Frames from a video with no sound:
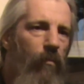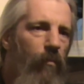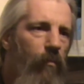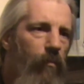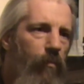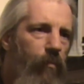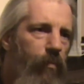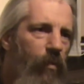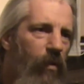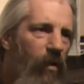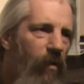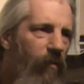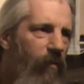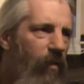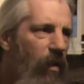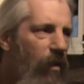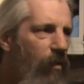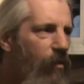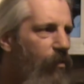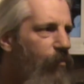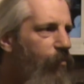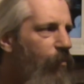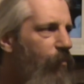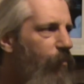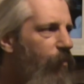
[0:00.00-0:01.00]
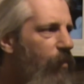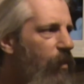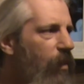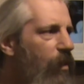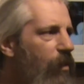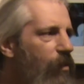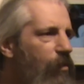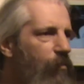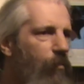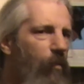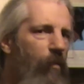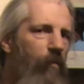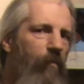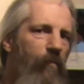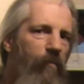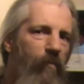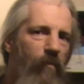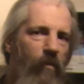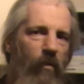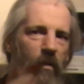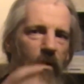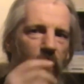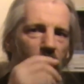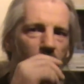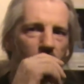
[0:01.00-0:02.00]
But I noticed with Beersmith,
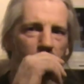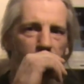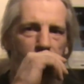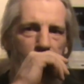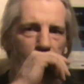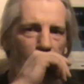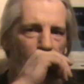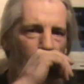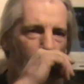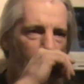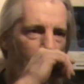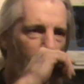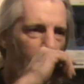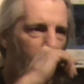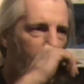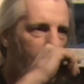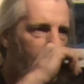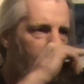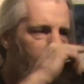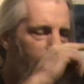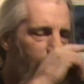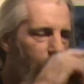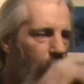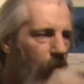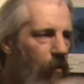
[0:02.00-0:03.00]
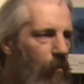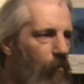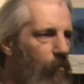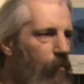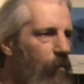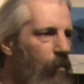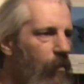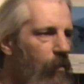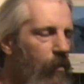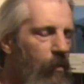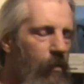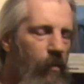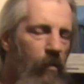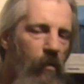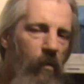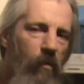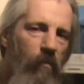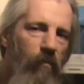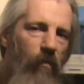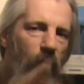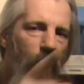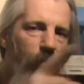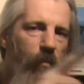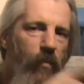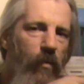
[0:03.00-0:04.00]
and I noticed that when I had the trial, if
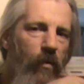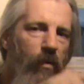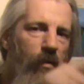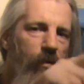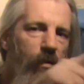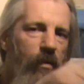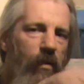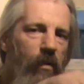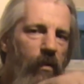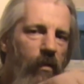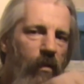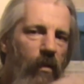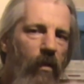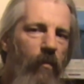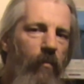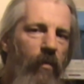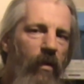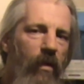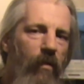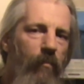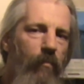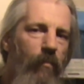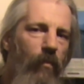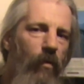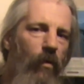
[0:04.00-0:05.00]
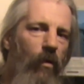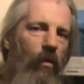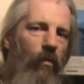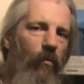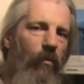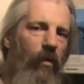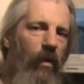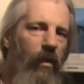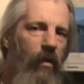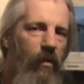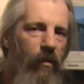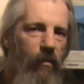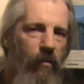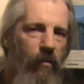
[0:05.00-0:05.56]
I put a 60-minute boil in